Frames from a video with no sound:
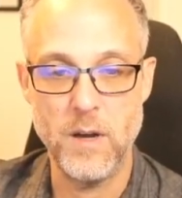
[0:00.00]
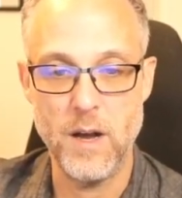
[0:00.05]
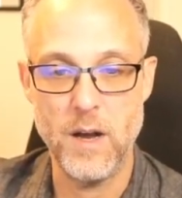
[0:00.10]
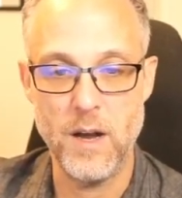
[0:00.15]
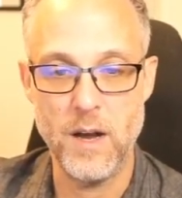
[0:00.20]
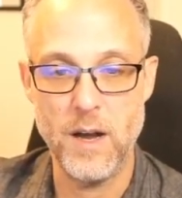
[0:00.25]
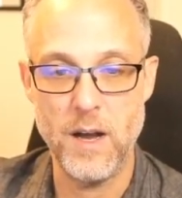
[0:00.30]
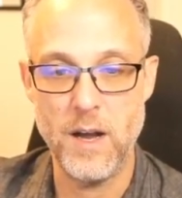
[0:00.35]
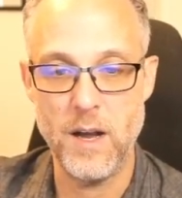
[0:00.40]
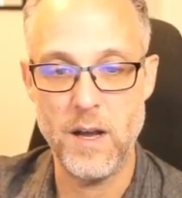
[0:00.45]

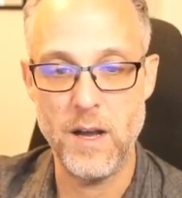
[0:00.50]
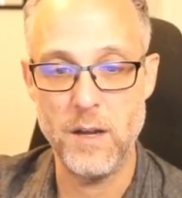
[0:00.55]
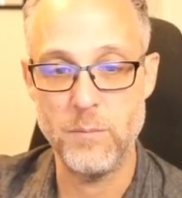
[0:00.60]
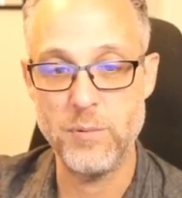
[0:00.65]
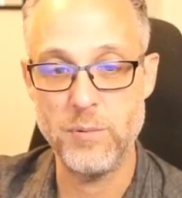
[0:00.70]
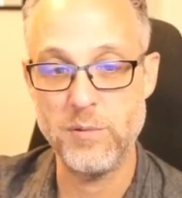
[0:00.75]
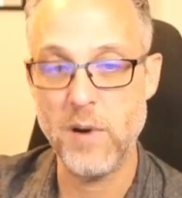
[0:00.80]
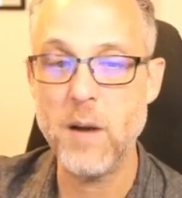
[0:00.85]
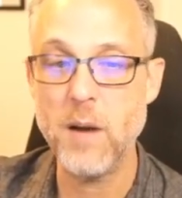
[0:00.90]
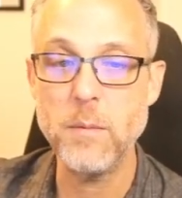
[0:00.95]
I
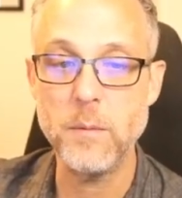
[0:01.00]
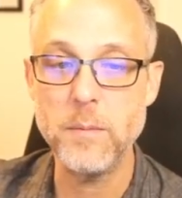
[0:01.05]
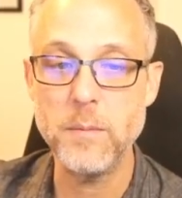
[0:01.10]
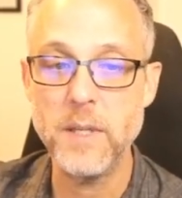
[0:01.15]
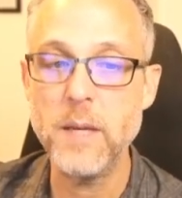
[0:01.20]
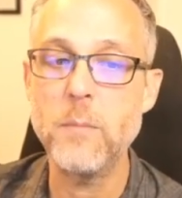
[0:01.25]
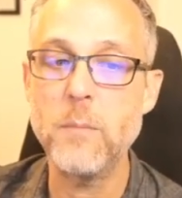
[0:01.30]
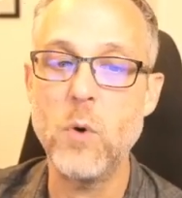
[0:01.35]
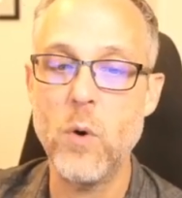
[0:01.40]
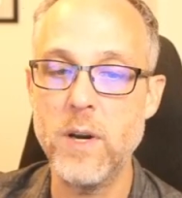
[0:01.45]

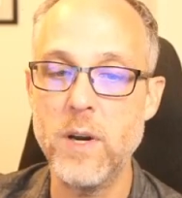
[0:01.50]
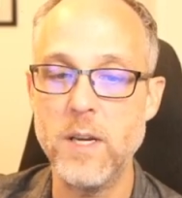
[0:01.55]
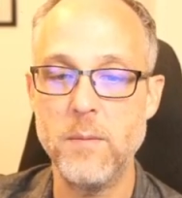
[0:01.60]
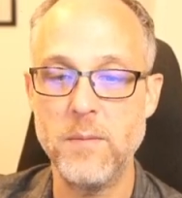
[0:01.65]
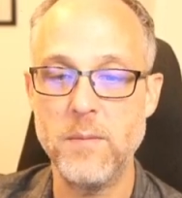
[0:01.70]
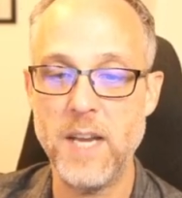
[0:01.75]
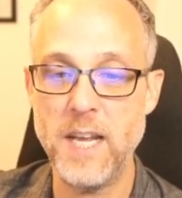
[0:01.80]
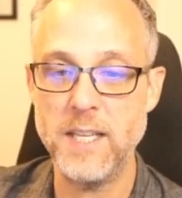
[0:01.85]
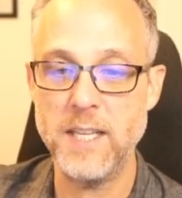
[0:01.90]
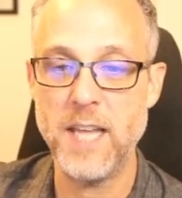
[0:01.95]
probably am going to
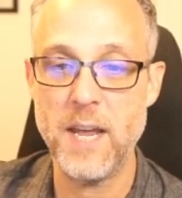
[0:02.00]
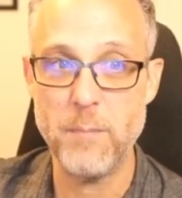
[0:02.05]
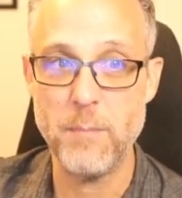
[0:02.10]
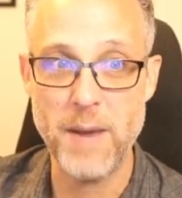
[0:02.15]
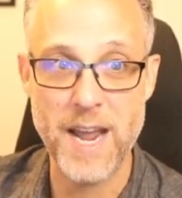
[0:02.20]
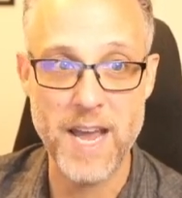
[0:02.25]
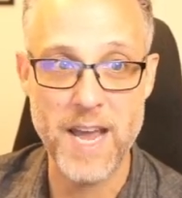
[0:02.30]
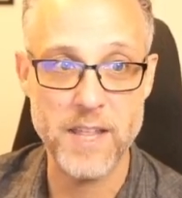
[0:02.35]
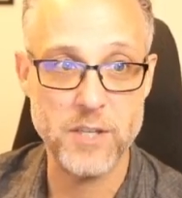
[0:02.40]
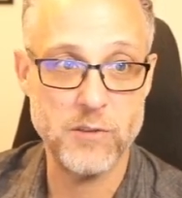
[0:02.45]
take that
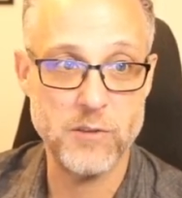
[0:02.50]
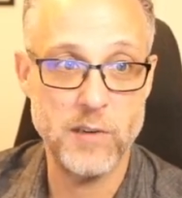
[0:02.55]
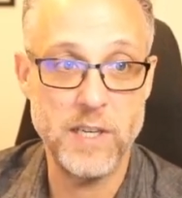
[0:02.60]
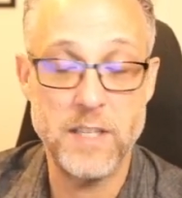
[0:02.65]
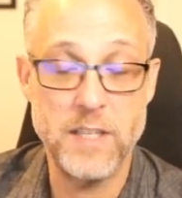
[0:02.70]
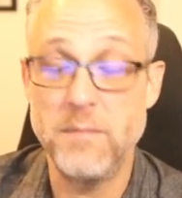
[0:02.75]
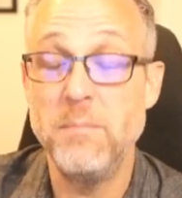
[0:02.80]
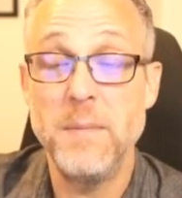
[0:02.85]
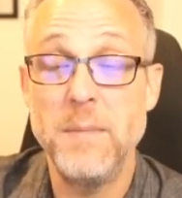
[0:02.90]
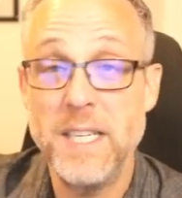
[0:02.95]
path string
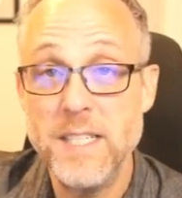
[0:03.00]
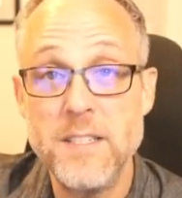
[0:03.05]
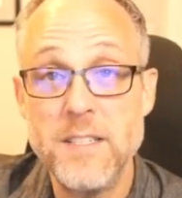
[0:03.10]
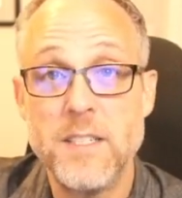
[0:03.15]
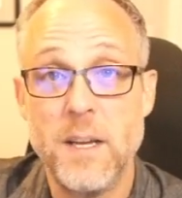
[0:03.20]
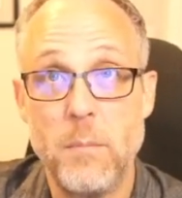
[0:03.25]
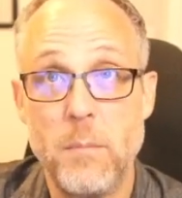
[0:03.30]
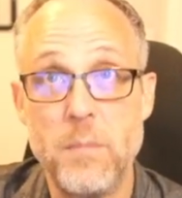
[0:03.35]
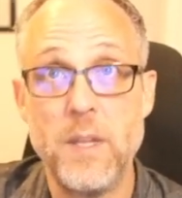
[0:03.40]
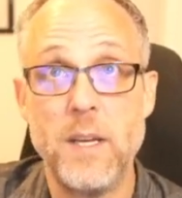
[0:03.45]
to mean
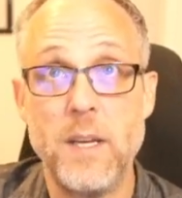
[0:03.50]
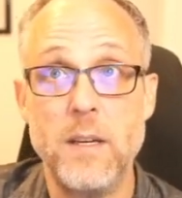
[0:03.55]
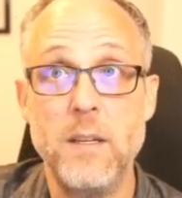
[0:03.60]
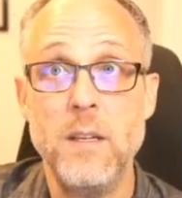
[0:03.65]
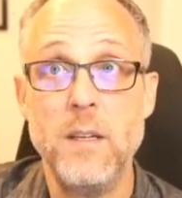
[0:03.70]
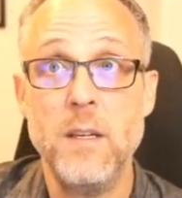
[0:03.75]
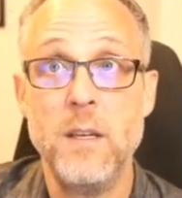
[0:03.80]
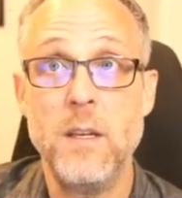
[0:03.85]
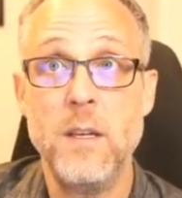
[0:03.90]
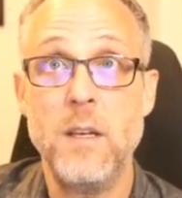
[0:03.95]

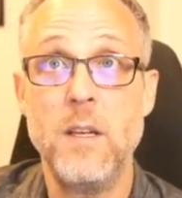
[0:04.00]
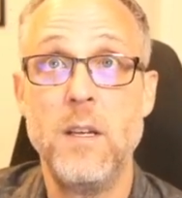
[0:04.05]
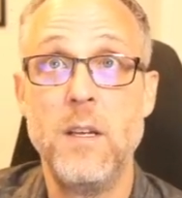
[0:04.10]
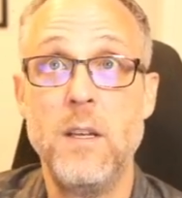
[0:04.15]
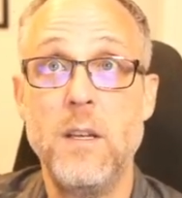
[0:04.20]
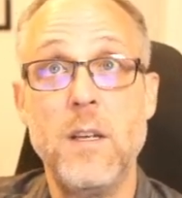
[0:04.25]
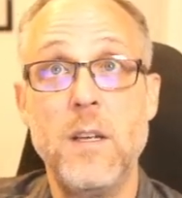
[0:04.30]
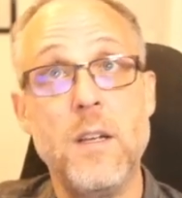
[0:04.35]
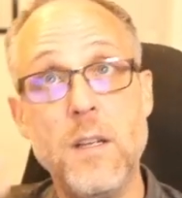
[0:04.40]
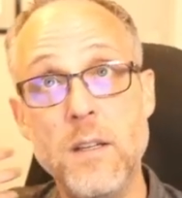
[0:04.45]
something.
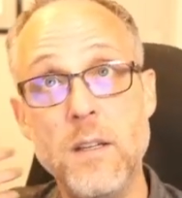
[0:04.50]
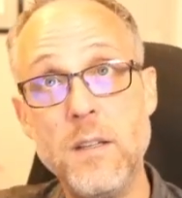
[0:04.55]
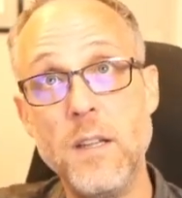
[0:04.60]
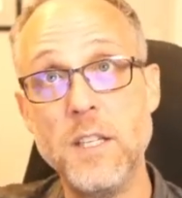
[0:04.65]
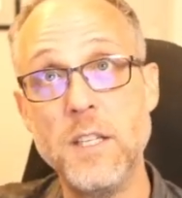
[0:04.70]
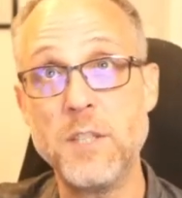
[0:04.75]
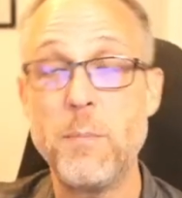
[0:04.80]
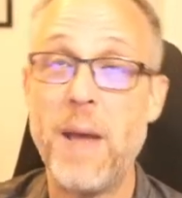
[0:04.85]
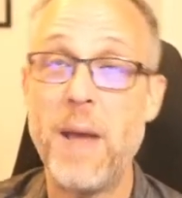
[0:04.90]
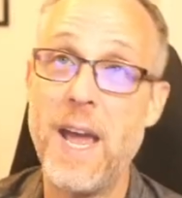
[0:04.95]

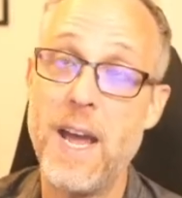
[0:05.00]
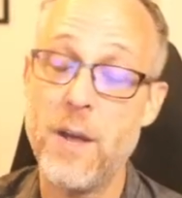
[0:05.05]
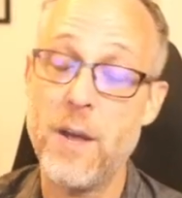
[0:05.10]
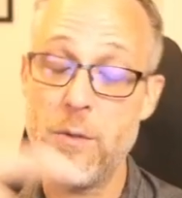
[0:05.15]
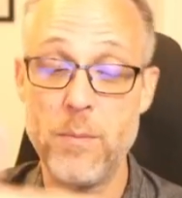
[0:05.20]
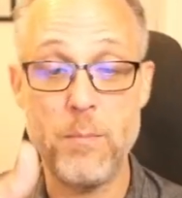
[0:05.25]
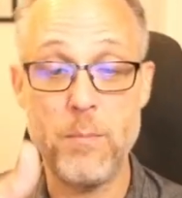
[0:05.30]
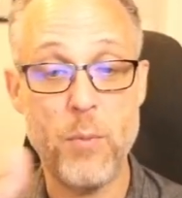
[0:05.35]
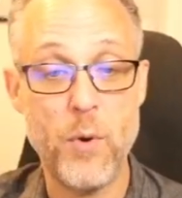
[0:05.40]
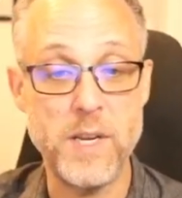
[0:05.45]
This
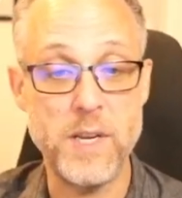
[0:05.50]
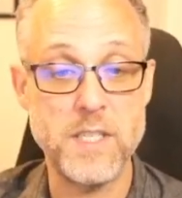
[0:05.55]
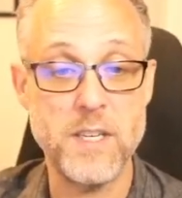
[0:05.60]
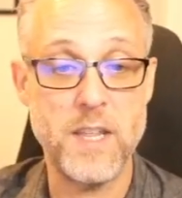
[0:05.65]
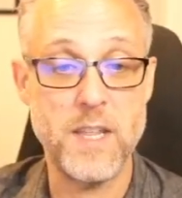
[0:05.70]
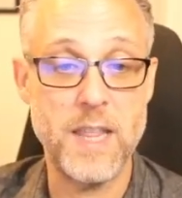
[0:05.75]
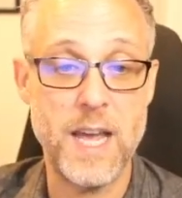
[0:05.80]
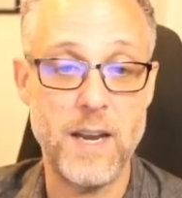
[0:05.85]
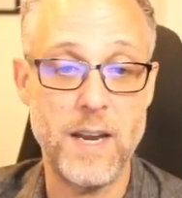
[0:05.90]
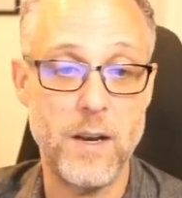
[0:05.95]
path points
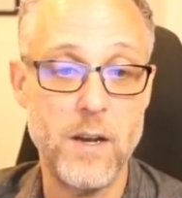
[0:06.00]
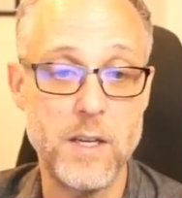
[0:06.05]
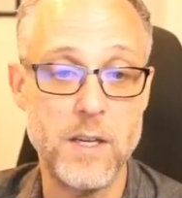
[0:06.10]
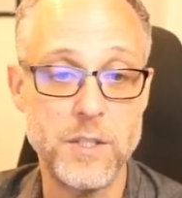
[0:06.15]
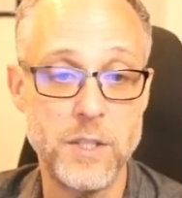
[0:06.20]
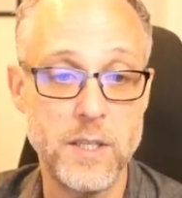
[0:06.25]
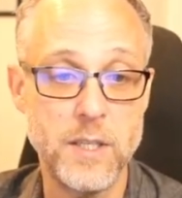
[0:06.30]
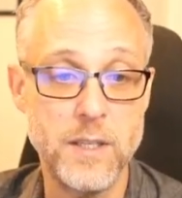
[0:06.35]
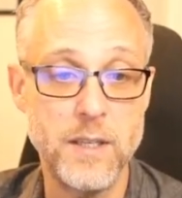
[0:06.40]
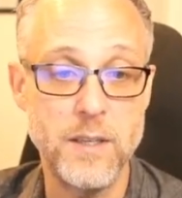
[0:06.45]
to that
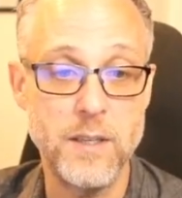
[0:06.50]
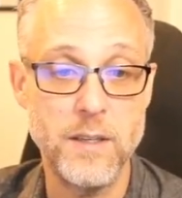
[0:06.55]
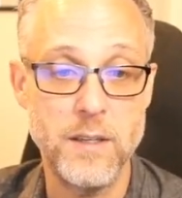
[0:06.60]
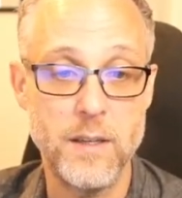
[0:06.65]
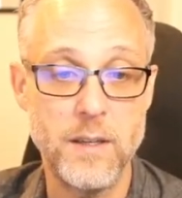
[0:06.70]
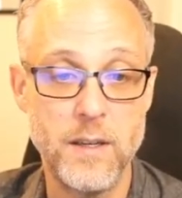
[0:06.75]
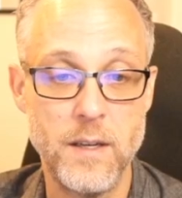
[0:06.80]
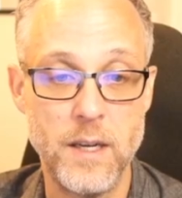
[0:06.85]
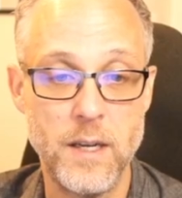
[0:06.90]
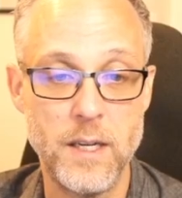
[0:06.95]
logic.
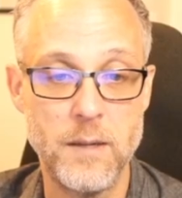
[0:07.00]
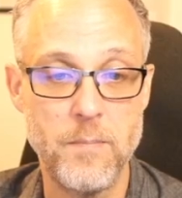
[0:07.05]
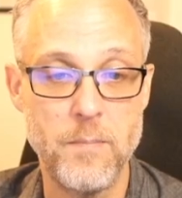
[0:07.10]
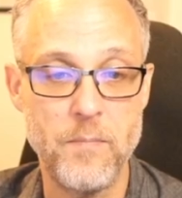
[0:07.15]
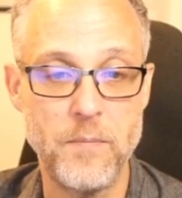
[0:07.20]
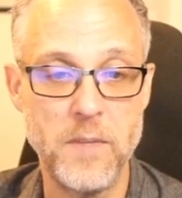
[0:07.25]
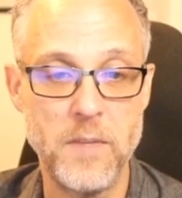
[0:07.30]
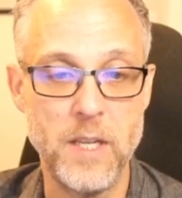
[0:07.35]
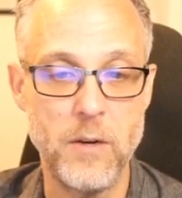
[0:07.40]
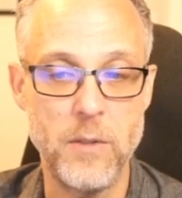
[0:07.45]

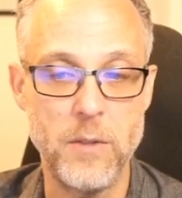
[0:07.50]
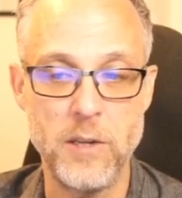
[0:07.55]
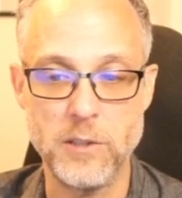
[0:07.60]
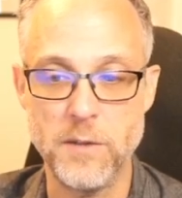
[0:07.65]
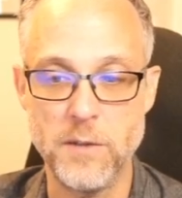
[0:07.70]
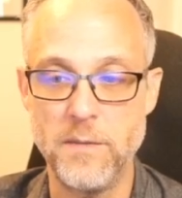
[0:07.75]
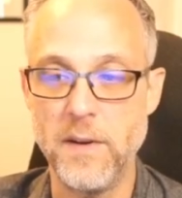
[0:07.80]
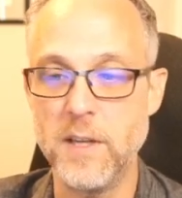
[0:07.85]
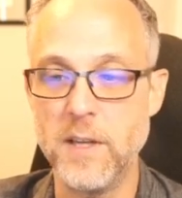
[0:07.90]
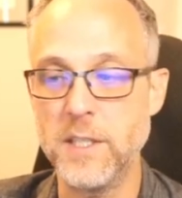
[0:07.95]
There's
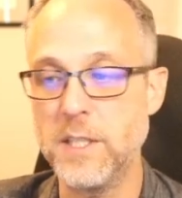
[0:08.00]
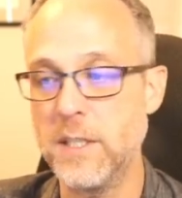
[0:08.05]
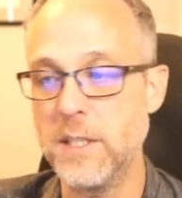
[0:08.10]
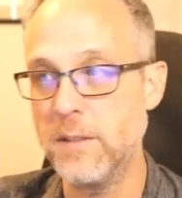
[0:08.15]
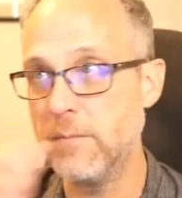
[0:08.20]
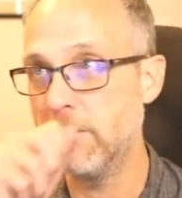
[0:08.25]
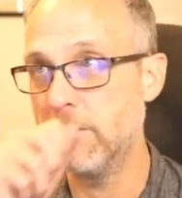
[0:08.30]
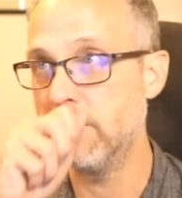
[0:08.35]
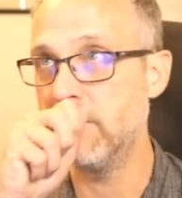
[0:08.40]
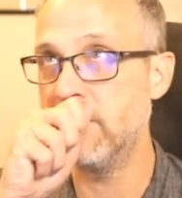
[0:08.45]
a
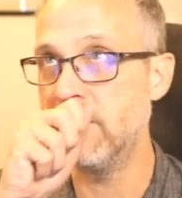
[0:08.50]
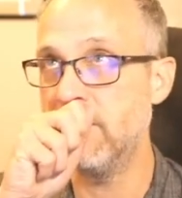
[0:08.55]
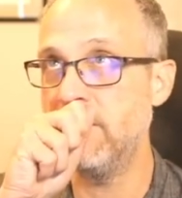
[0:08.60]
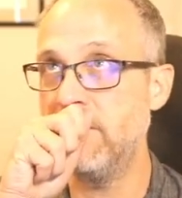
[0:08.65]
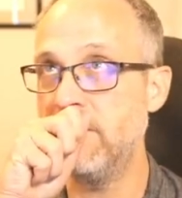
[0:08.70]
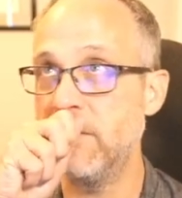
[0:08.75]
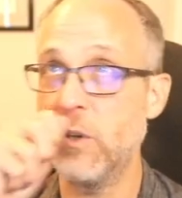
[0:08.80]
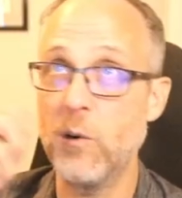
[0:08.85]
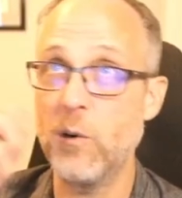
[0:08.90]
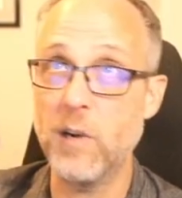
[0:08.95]
function
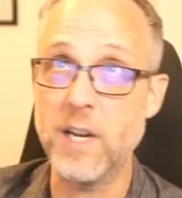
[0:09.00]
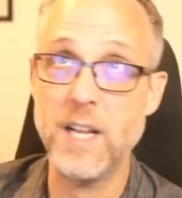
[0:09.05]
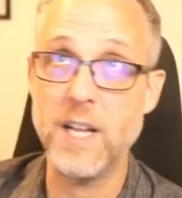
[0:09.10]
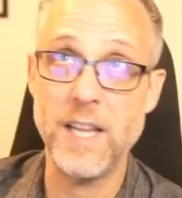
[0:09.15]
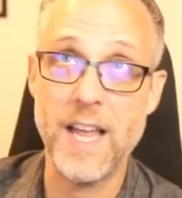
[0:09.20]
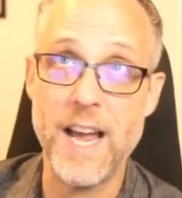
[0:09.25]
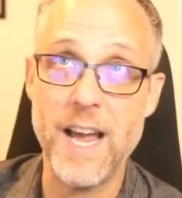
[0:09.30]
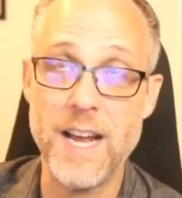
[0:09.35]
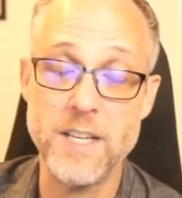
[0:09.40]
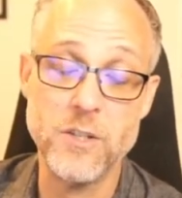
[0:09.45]
or a
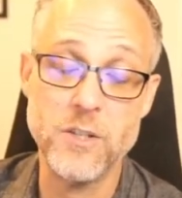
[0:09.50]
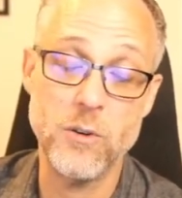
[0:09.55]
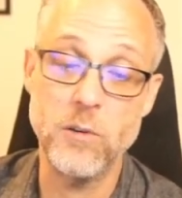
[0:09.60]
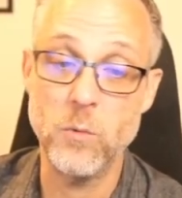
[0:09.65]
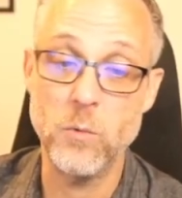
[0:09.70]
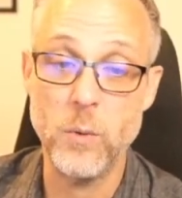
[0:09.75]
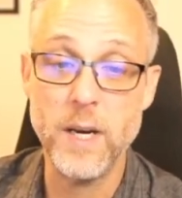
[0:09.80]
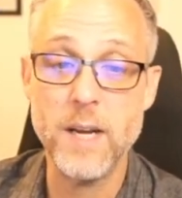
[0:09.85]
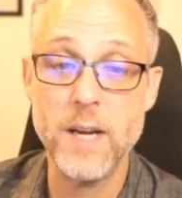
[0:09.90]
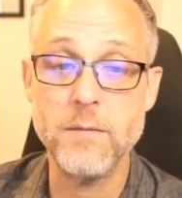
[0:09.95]
class or
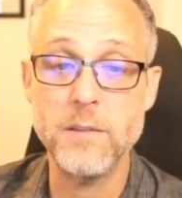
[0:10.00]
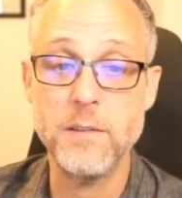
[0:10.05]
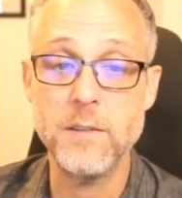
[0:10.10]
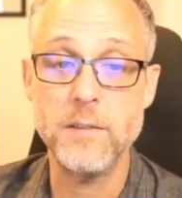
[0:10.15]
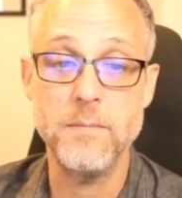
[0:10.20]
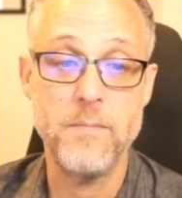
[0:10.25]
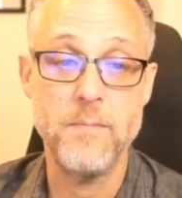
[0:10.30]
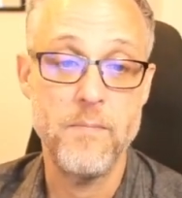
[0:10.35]
whatever.